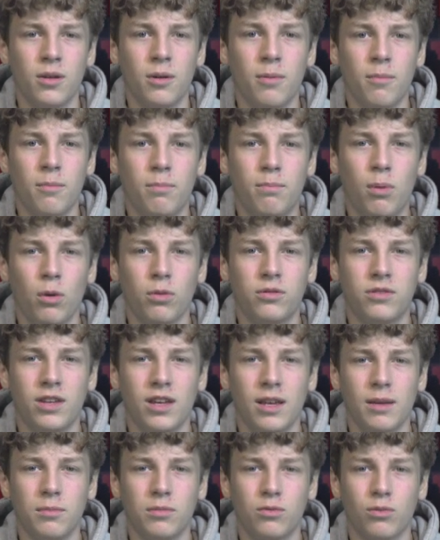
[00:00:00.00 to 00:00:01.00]
Both
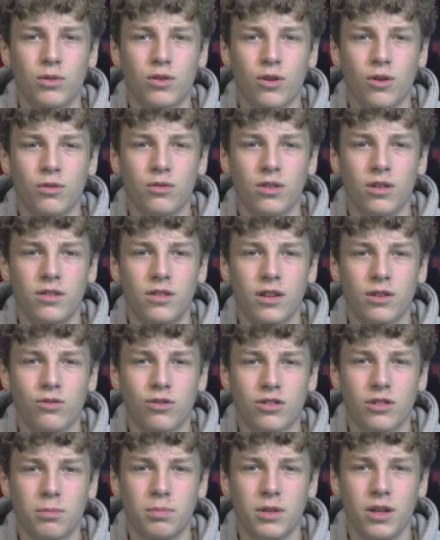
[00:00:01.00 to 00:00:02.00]
teams return to the district
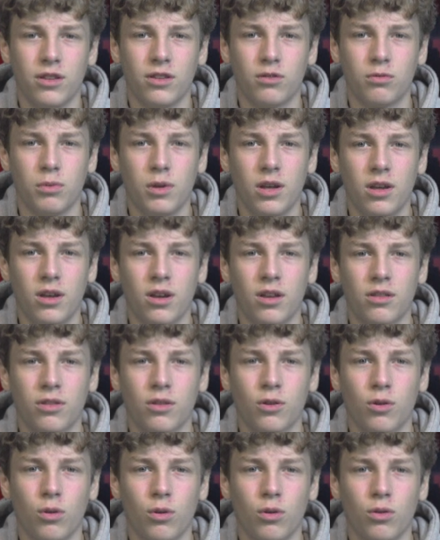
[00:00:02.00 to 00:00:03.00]
to play this week. The
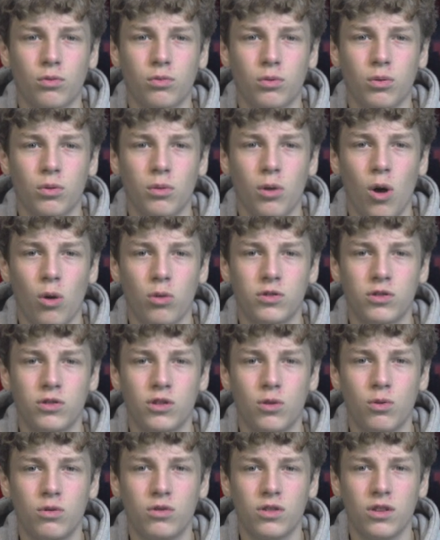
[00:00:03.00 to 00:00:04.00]
girls will host
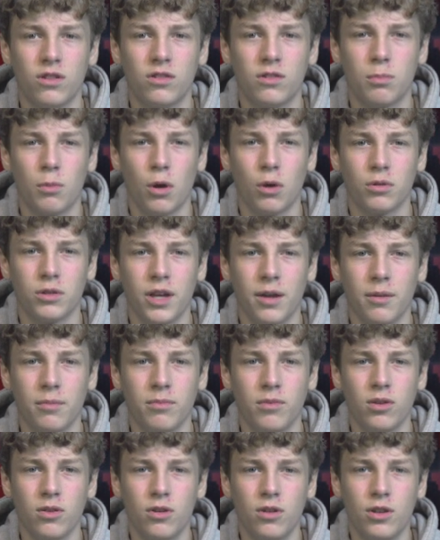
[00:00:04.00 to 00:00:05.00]
Goochland tomorrow night.
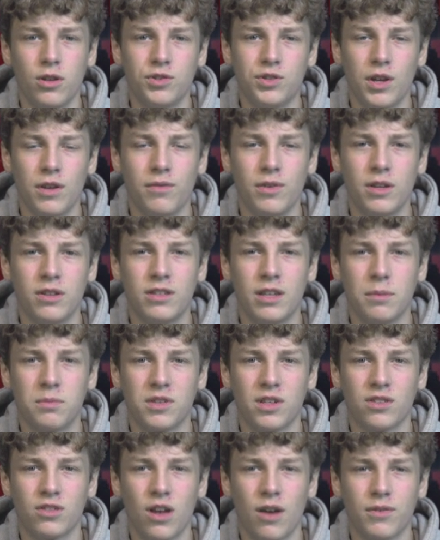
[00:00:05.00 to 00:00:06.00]
JV tips
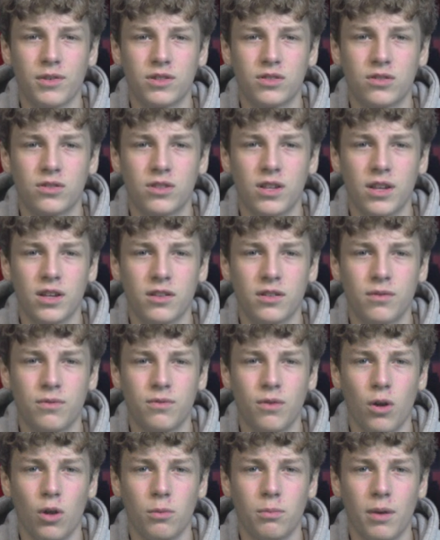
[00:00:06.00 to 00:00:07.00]
things off at 6,
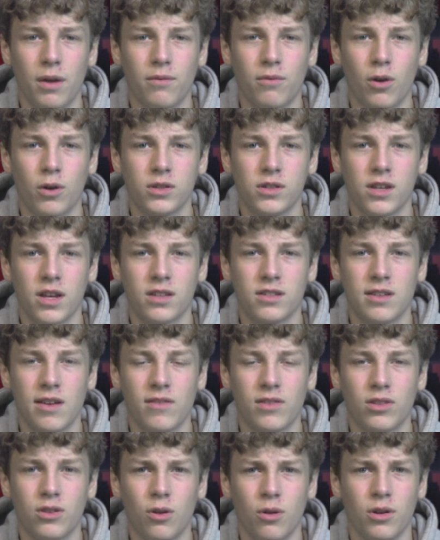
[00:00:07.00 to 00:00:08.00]
followed by varsity at
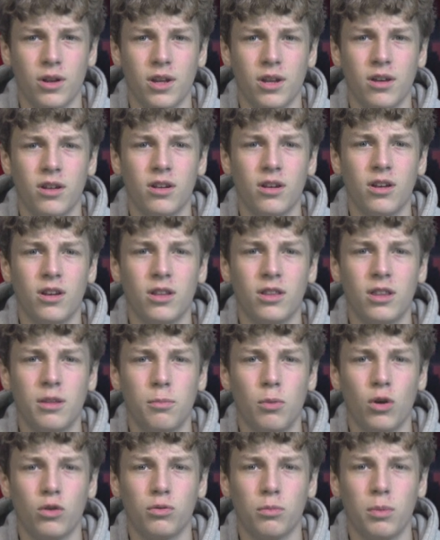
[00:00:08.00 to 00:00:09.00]
7.30. The
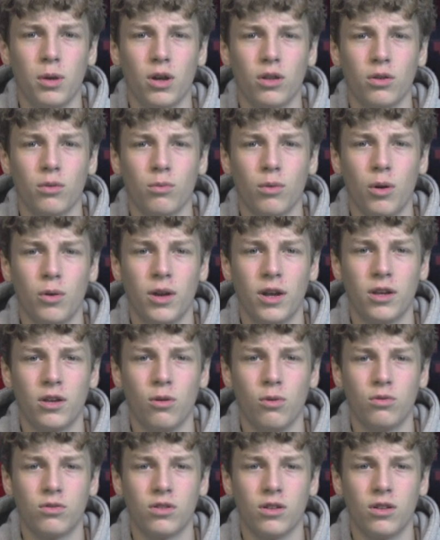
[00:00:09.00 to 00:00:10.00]
boys will be on the road at
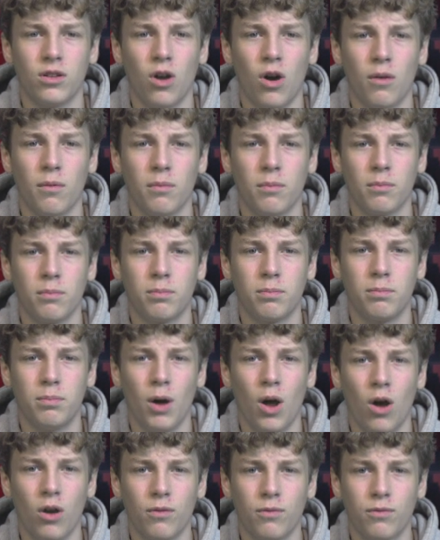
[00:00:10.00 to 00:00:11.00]
Goochland, on, but
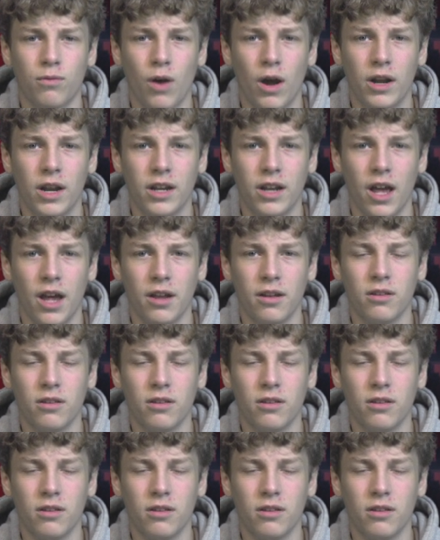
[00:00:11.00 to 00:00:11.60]
on Friday night,